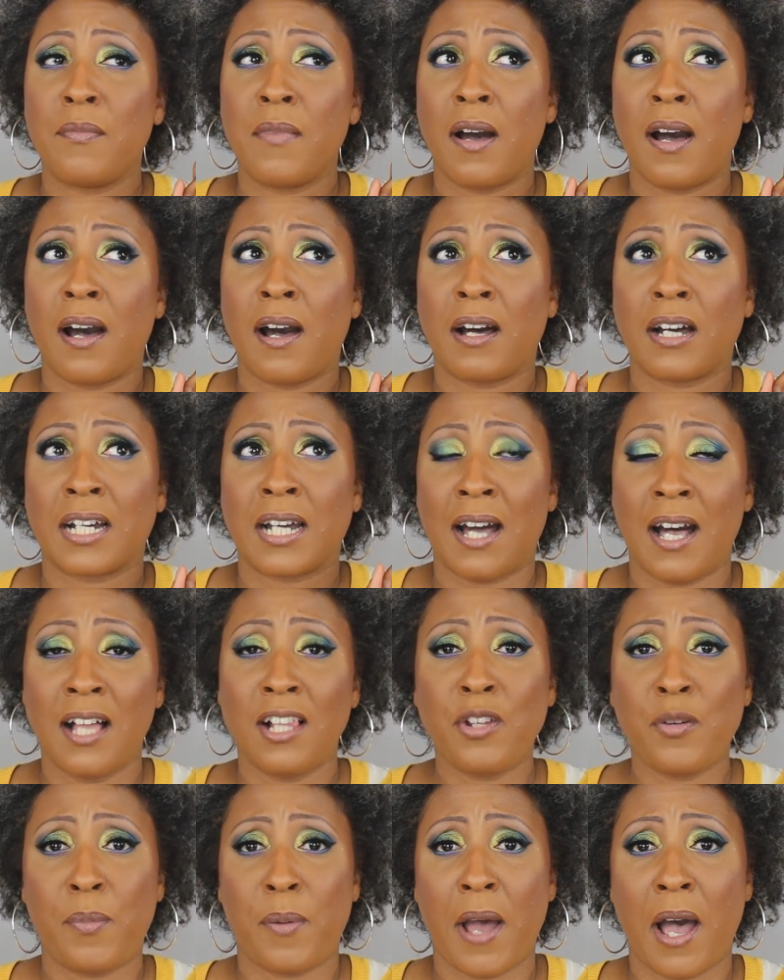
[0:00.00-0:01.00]
uh,
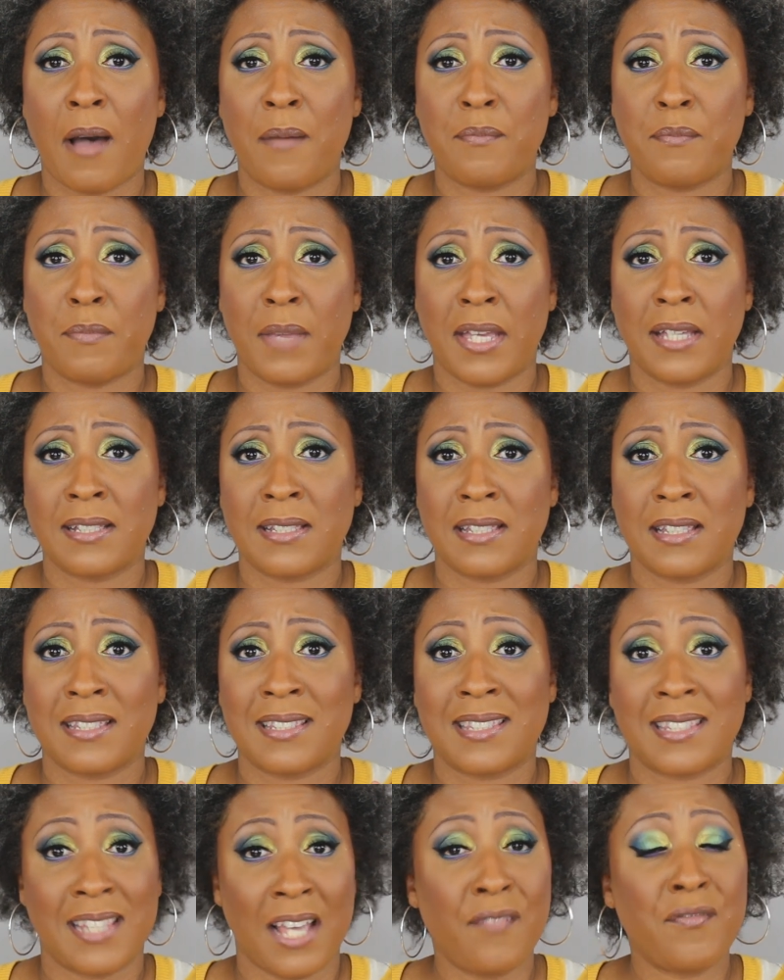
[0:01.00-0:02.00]
ColourPop makes
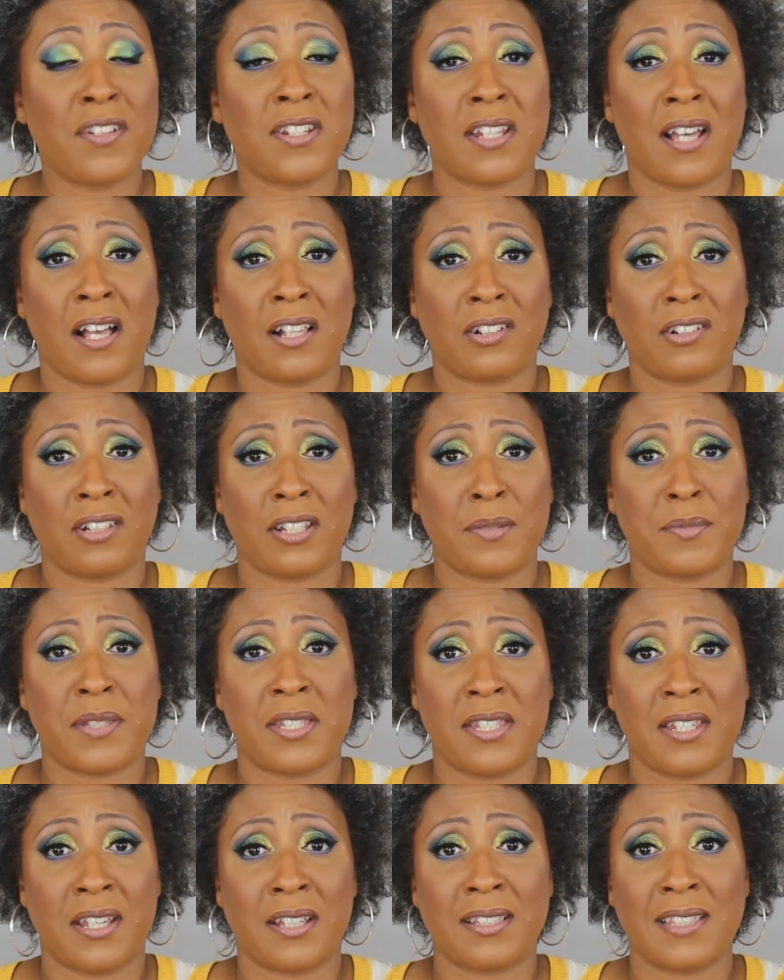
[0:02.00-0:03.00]
seven dollar
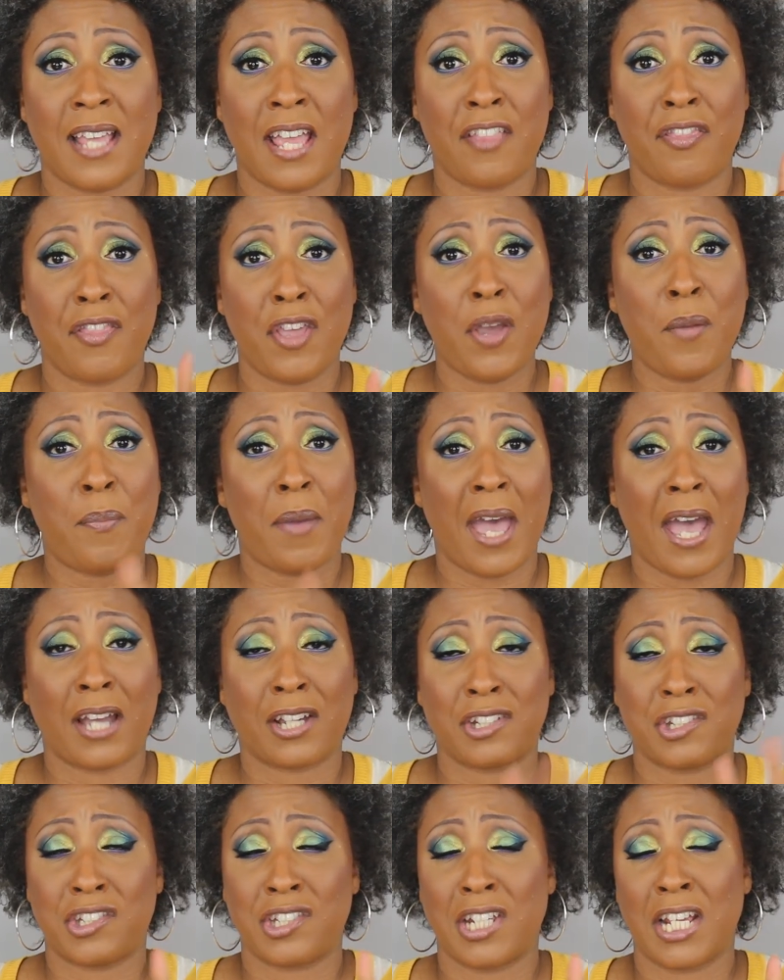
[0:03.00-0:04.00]
lipsticks and their
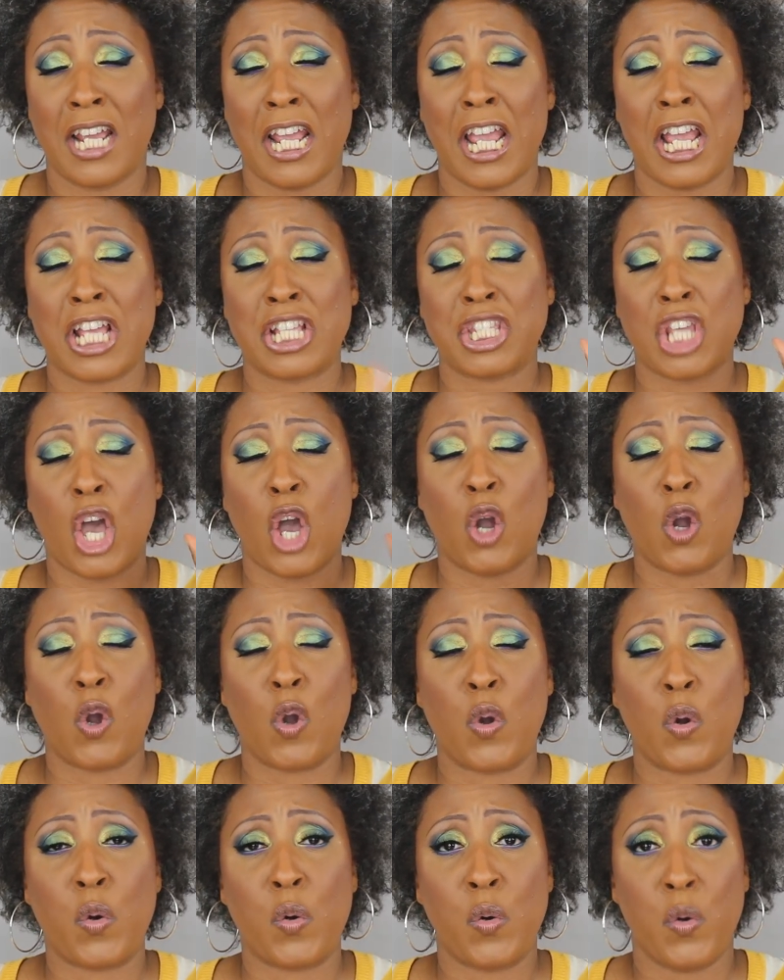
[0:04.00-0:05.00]
packaging is
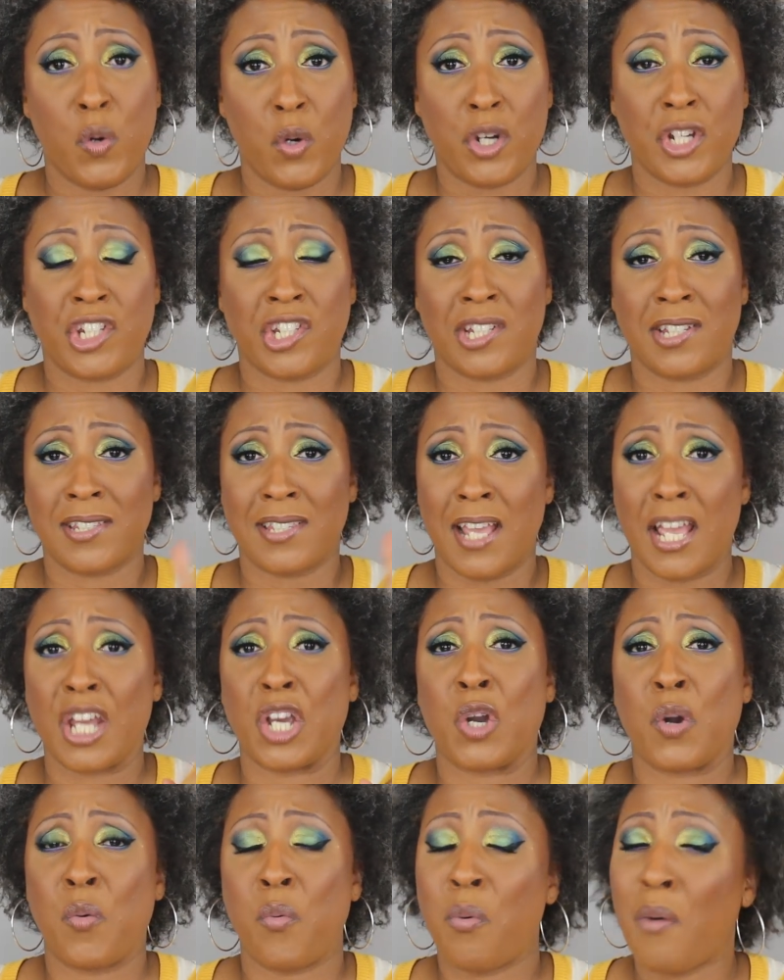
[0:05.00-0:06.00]
gorgeous
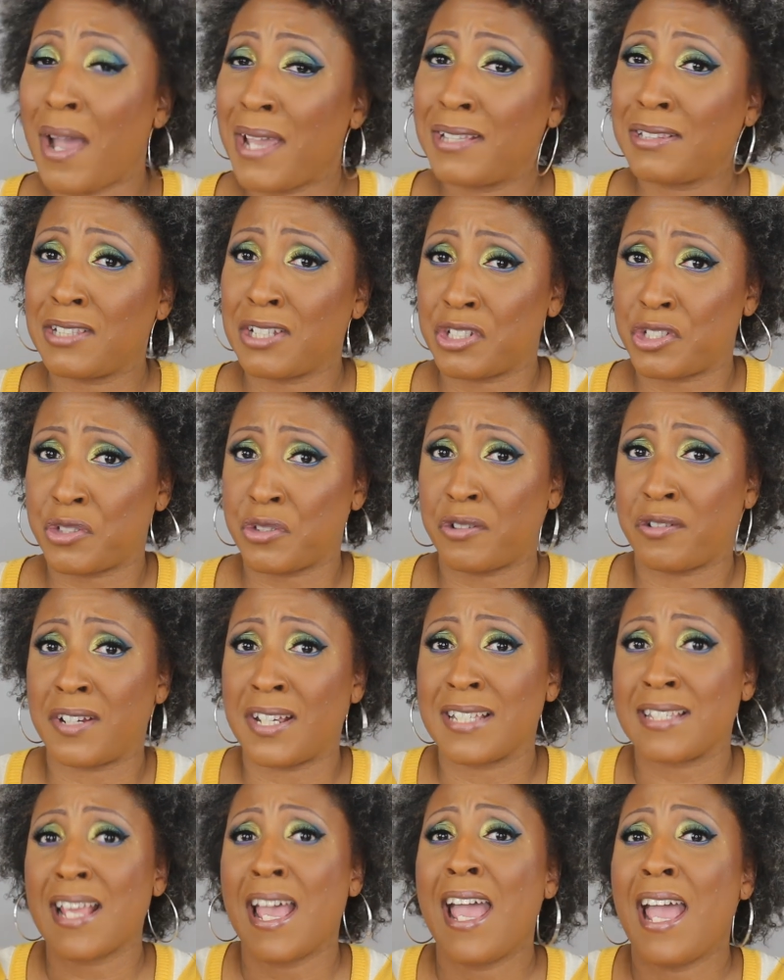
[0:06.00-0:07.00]
and quite
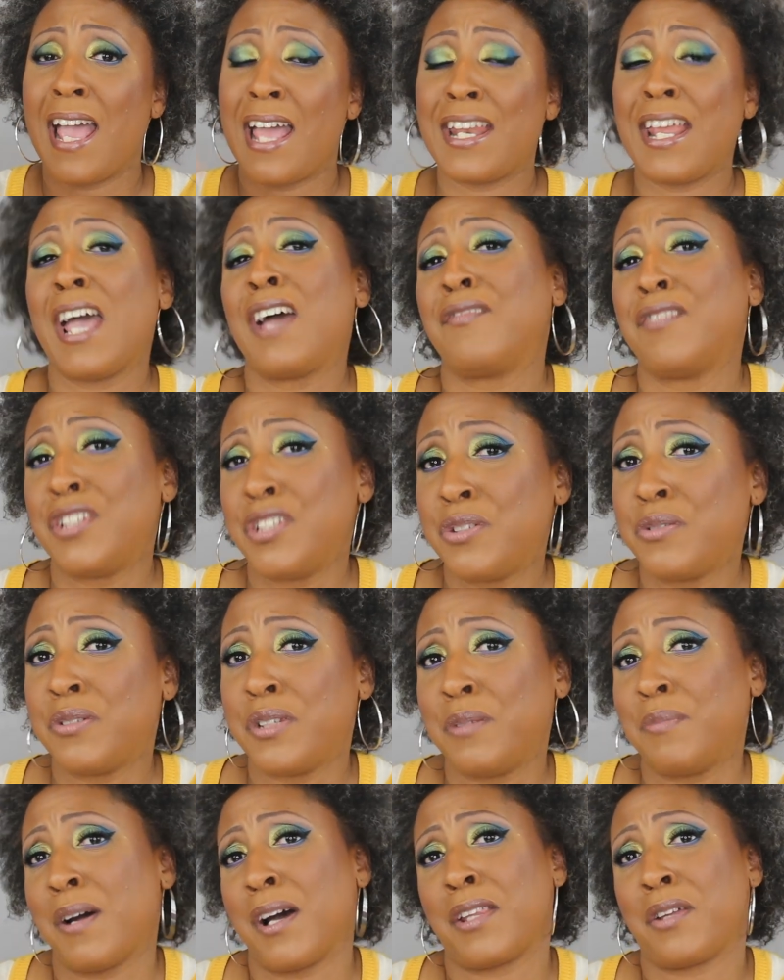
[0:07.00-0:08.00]
luxurious and heavy
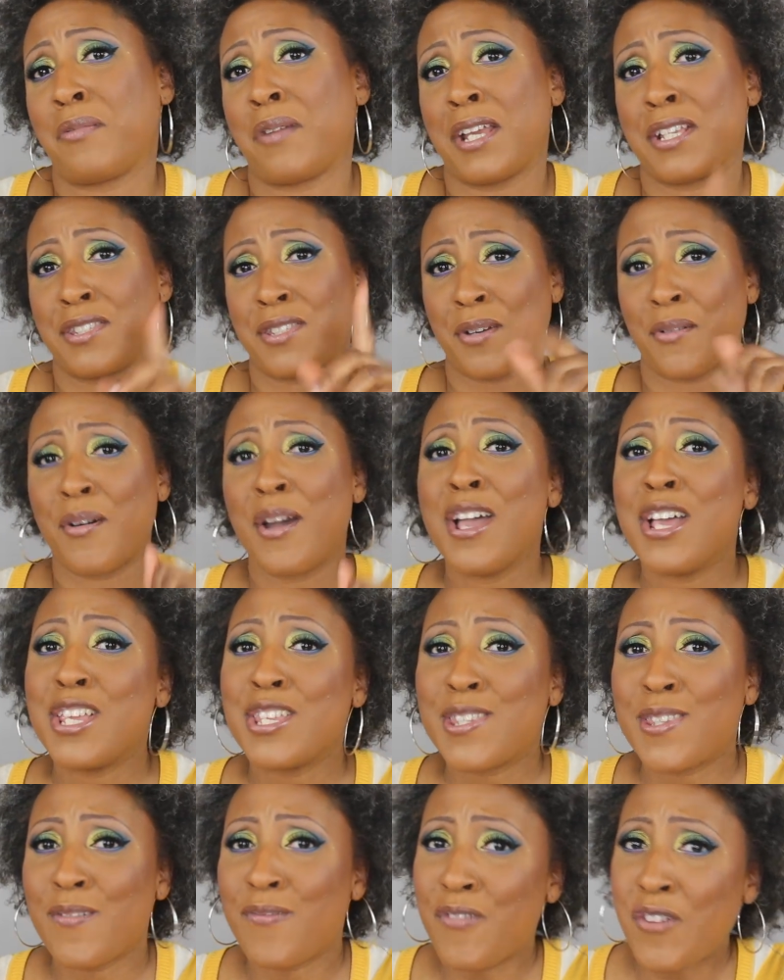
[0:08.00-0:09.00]
duty, by the way. So
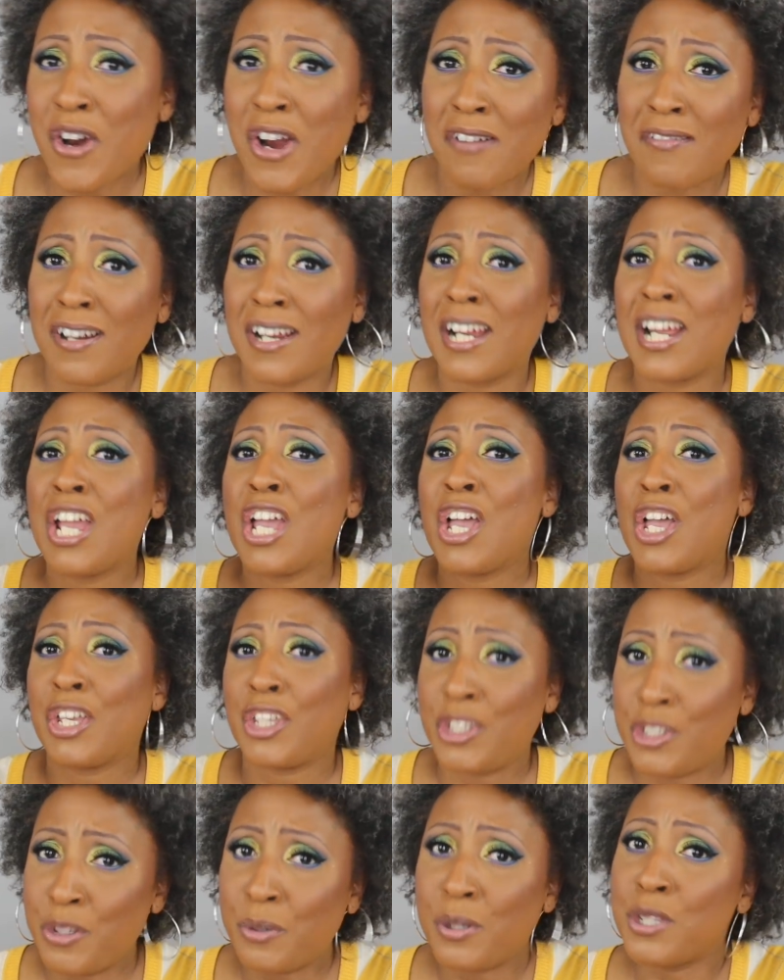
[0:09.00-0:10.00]
Sephora,
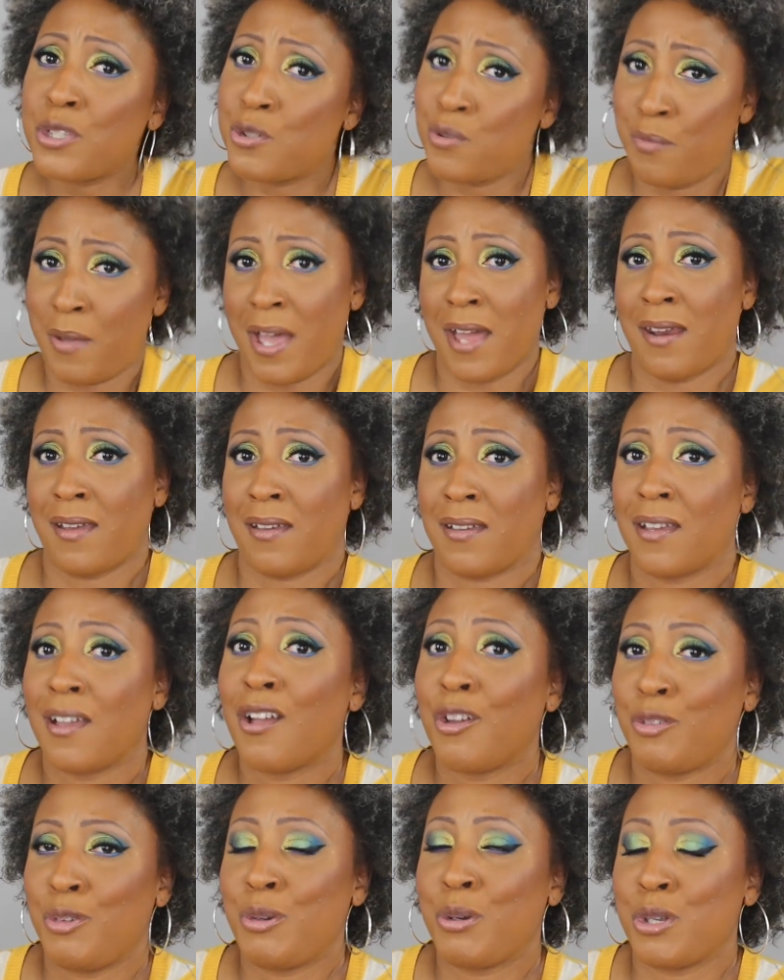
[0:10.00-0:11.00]
you can do better.
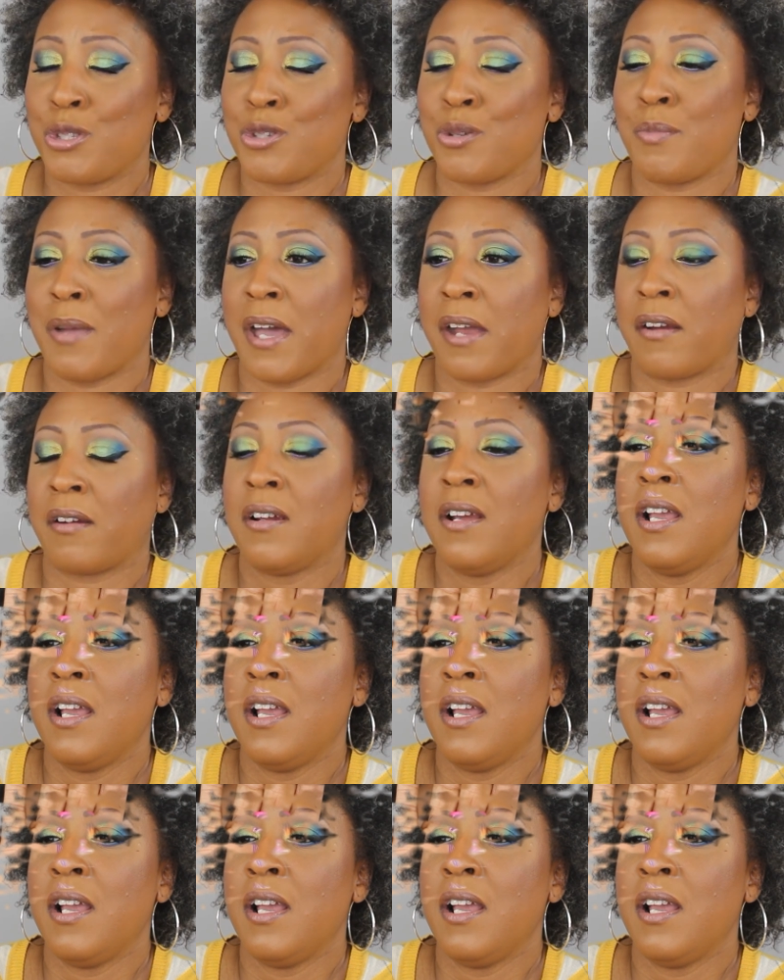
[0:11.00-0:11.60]
You can do better.